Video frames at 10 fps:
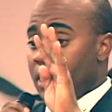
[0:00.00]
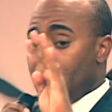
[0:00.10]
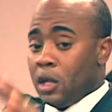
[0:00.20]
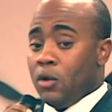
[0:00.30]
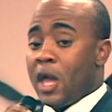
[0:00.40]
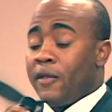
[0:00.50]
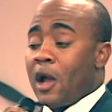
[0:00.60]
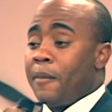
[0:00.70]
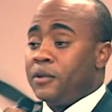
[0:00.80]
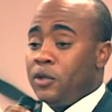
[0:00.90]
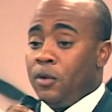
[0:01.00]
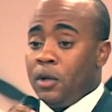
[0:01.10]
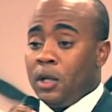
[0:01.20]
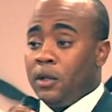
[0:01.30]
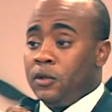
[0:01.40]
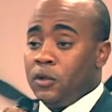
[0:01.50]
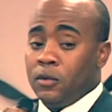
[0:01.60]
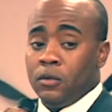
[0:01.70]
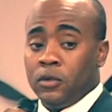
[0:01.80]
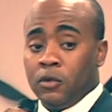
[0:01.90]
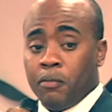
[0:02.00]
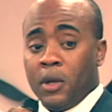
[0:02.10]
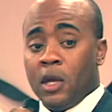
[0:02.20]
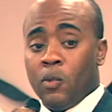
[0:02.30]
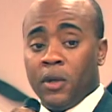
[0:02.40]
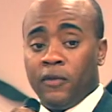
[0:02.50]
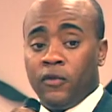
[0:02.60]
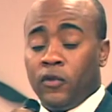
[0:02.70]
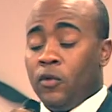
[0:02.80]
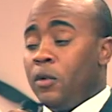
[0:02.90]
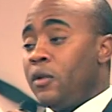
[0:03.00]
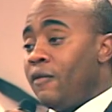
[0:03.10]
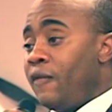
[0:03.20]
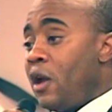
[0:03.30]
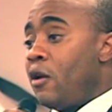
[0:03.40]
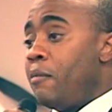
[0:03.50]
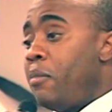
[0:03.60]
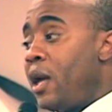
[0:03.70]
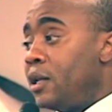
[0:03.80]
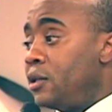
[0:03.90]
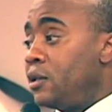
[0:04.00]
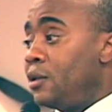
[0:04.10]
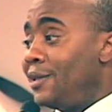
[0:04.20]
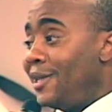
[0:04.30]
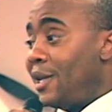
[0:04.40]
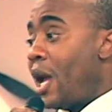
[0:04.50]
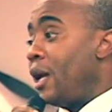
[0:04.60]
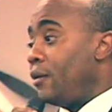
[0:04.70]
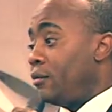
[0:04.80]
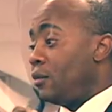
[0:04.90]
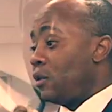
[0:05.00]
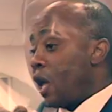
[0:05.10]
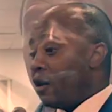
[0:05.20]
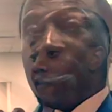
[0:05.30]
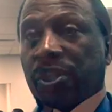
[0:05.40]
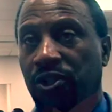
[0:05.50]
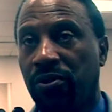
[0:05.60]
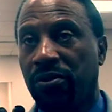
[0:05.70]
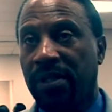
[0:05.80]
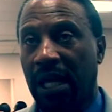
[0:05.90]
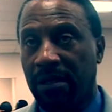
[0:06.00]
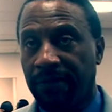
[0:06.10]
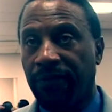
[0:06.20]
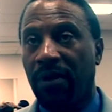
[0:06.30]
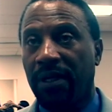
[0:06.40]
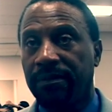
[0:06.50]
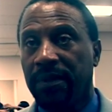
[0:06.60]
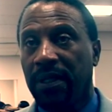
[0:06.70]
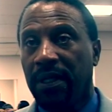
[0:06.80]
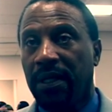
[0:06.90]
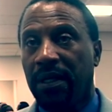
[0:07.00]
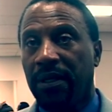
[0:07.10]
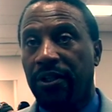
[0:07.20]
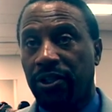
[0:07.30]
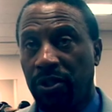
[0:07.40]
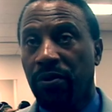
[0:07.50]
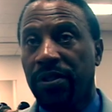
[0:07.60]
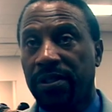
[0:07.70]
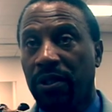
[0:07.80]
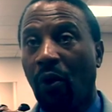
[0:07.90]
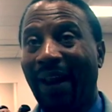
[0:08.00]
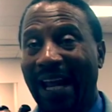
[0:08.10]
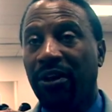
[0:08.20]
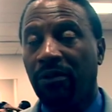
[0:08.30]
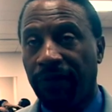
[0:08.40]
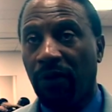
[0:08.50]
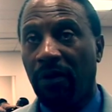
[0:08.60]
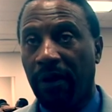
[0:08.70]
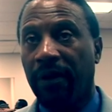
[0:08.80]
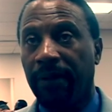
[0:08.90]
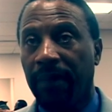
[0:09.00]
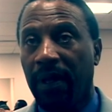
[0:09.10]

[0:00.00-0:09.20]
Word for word: And you have the opportunity to, to be with two of the very best tonight. The same issues that confront the students in Orlando, Florida